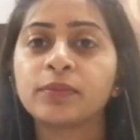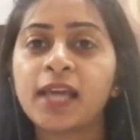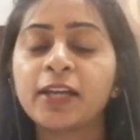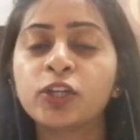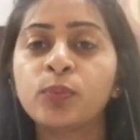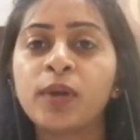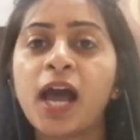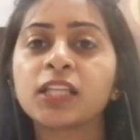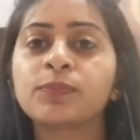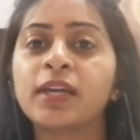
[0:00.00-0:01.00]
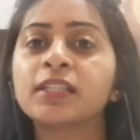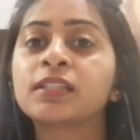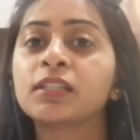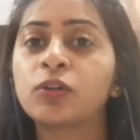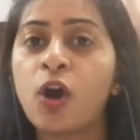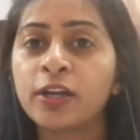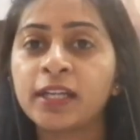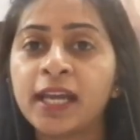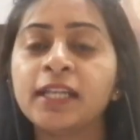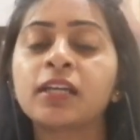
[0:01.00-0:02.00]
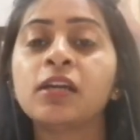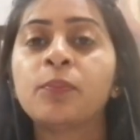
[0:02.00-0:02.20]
Cytoplasm is the content